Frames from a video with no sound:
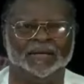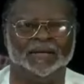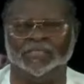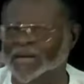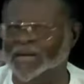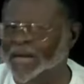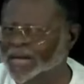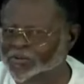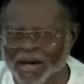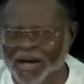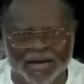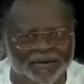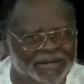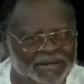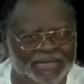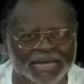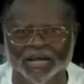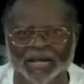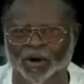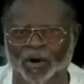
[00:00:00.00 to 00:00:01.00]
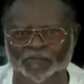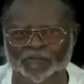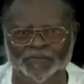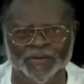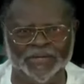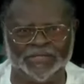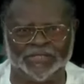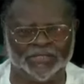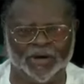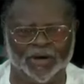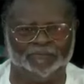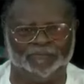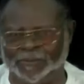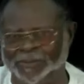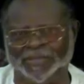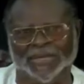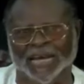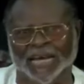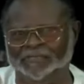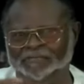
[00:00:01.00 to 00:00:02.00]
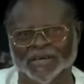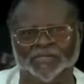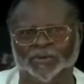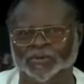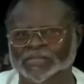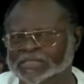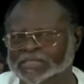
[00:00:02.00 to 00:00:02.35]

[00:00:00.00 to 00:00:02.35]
Gerald Dua created the Office of Special Advisor